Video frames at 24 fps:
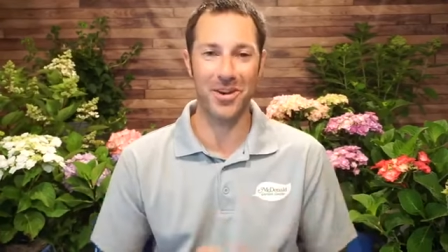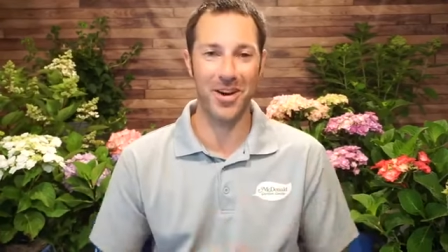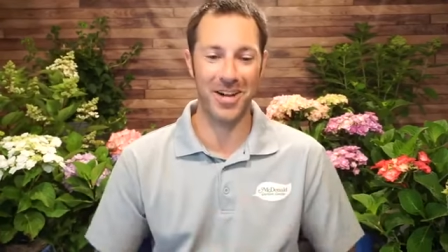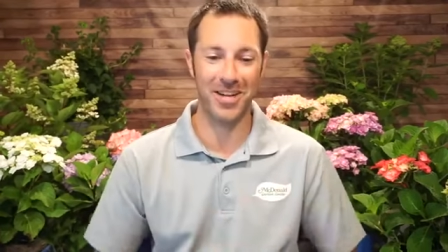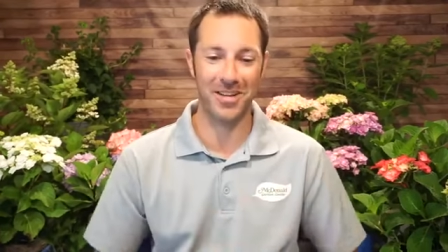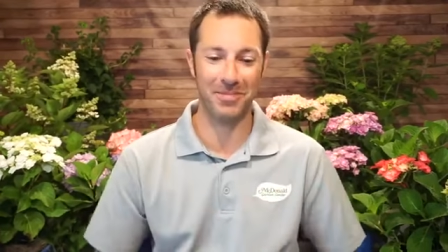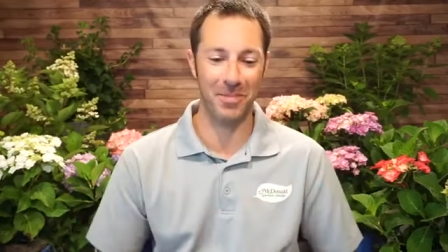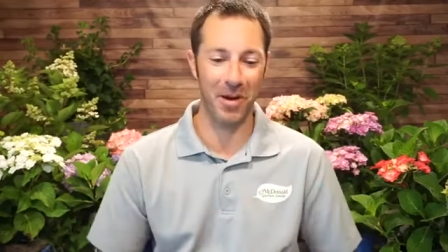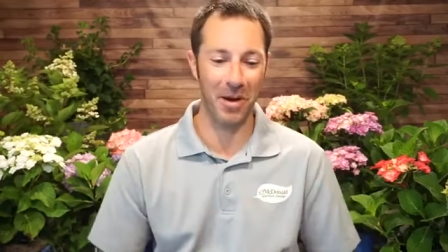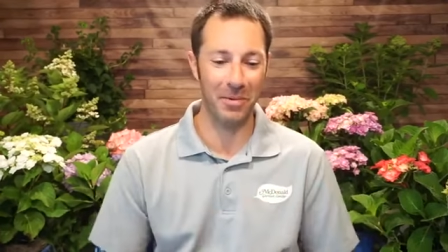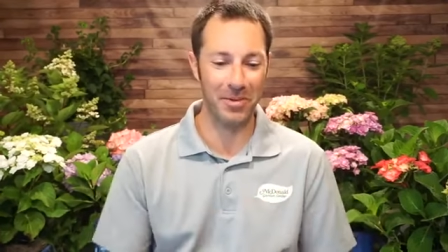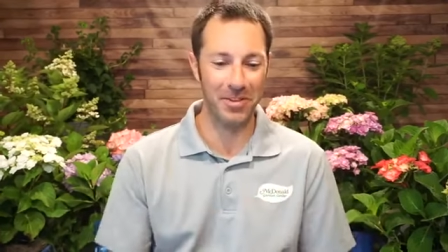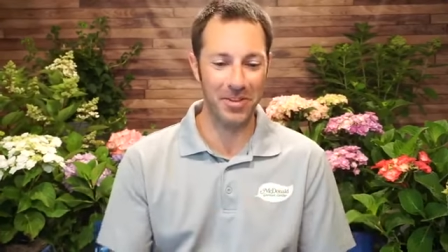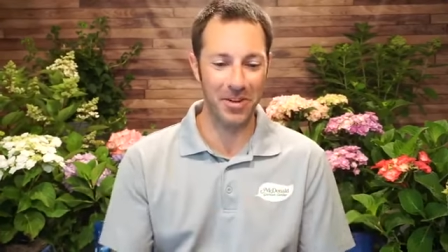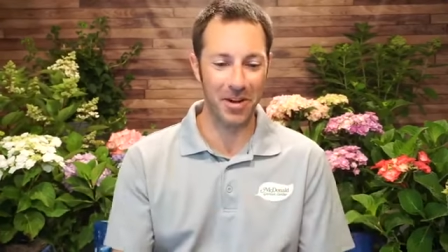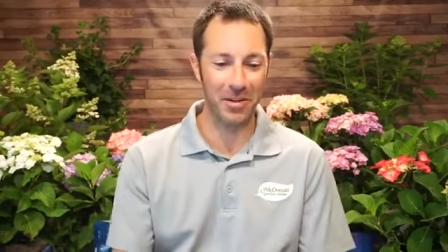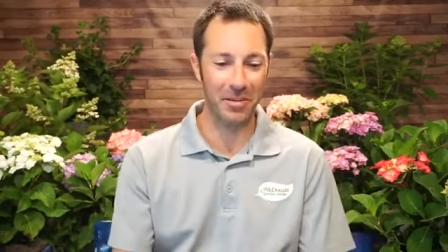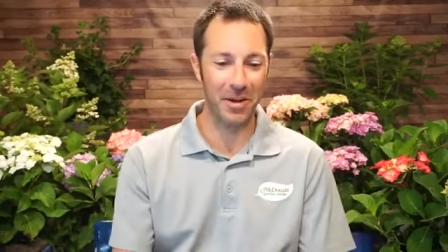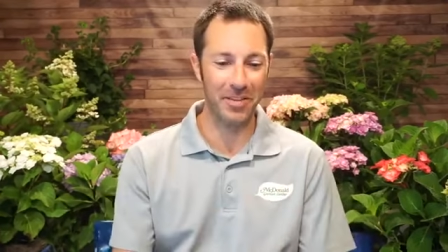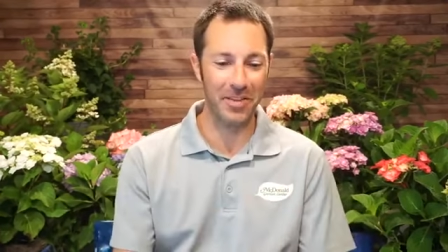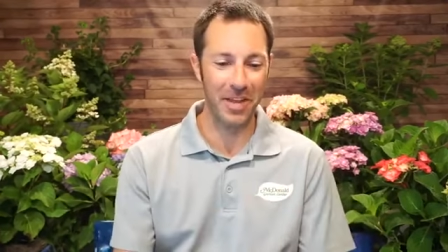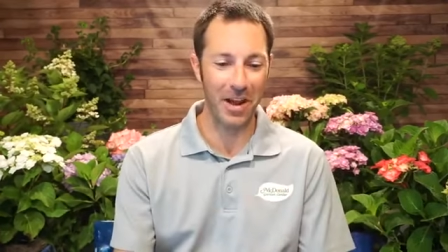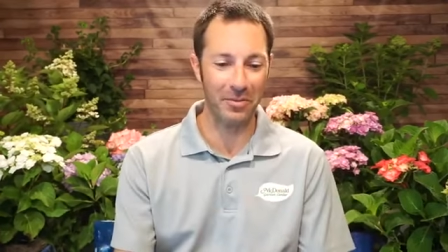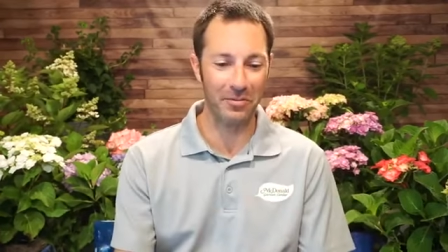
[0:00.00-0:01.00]
I could probably talk
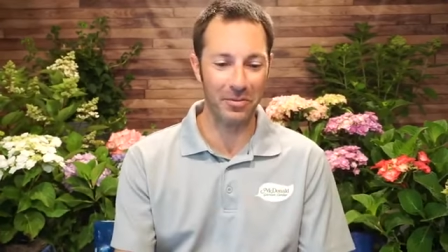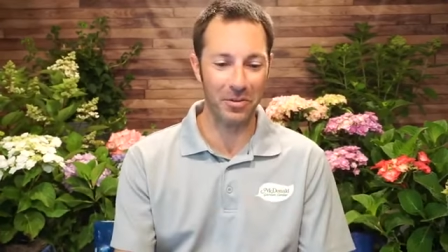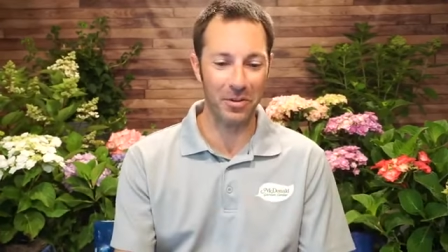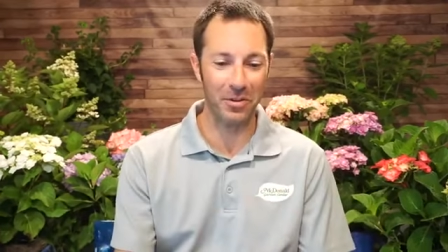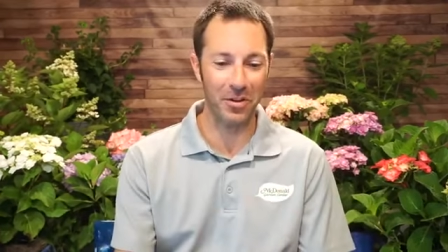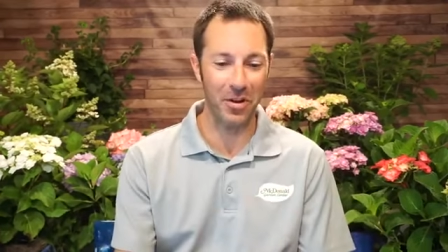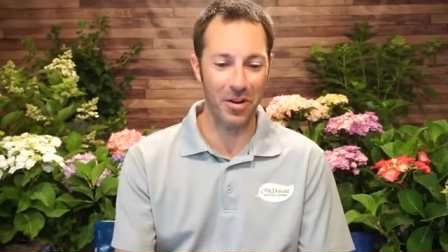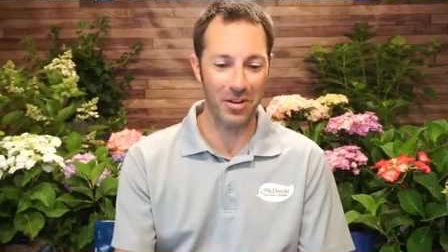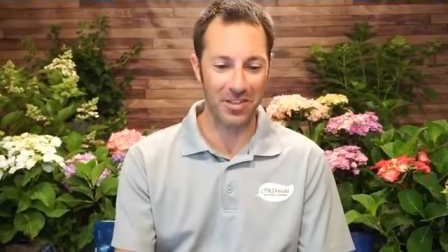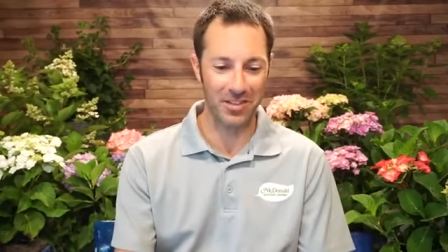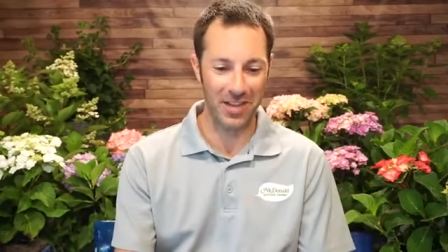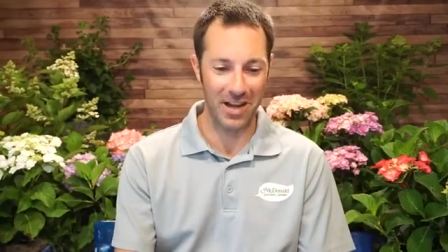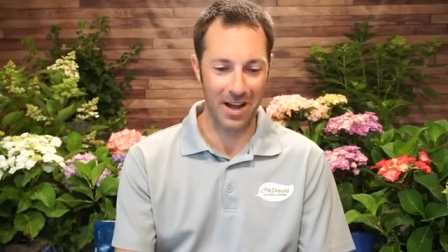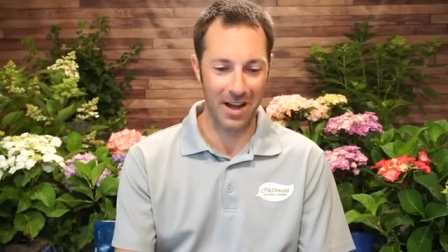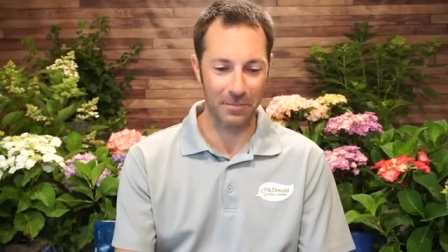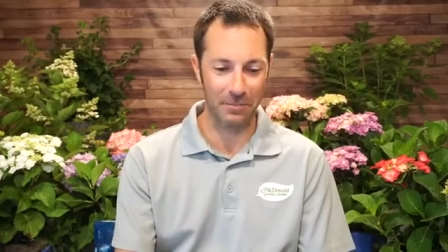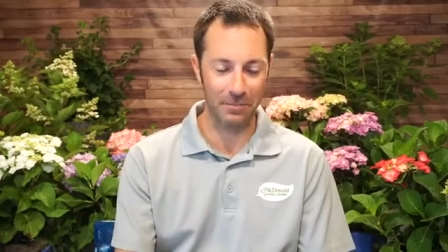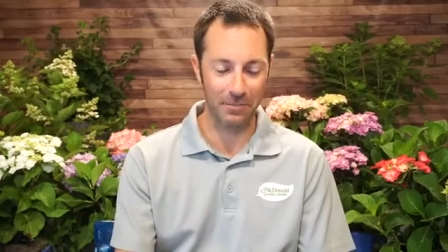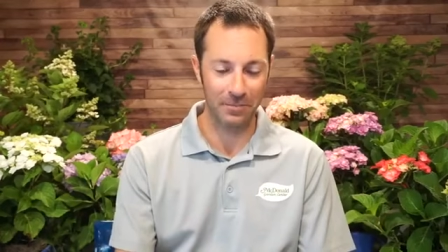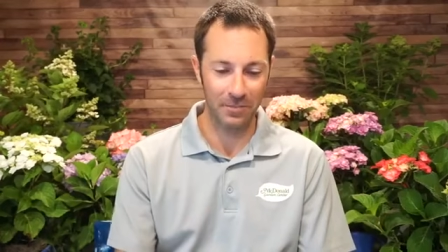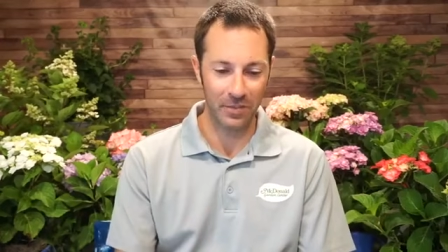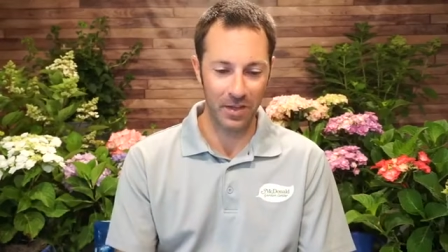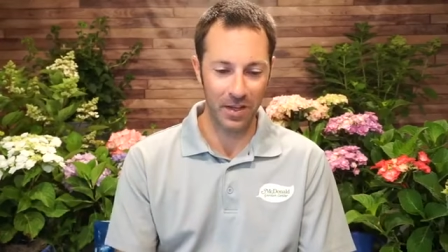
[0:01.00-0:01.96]
about that for a long time.